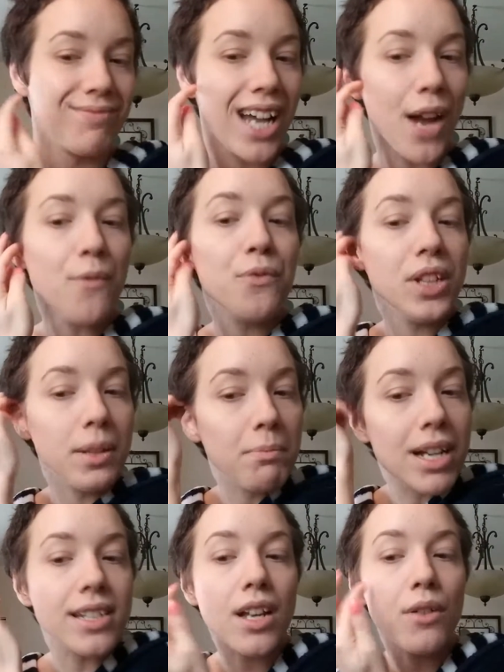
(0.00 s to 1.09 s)
I'm feeling
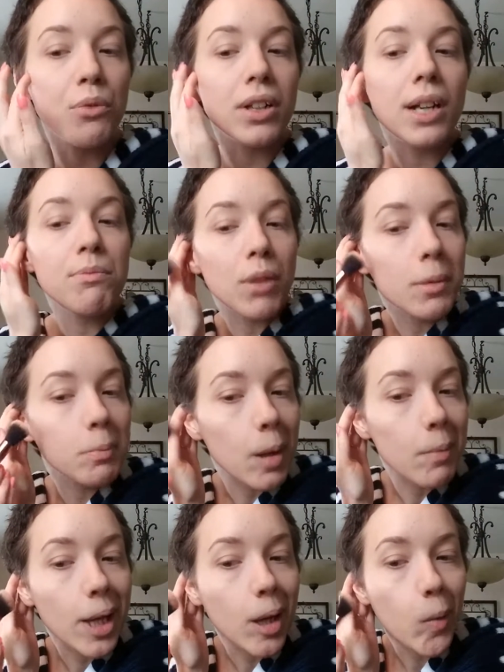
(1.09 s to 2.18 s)
myself when I'm in my
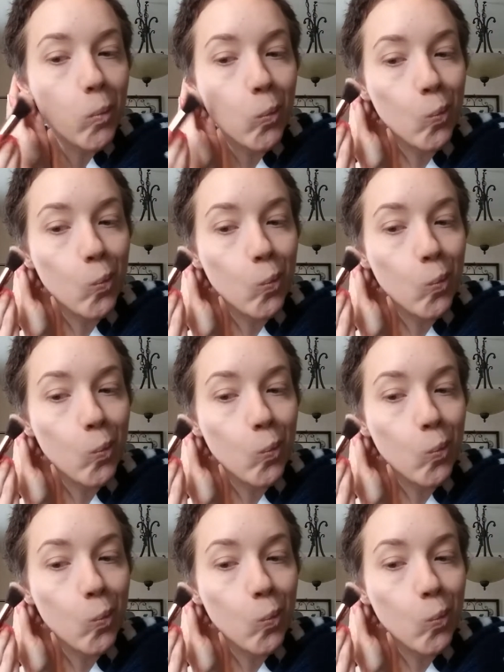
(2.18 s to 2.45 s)
makeup.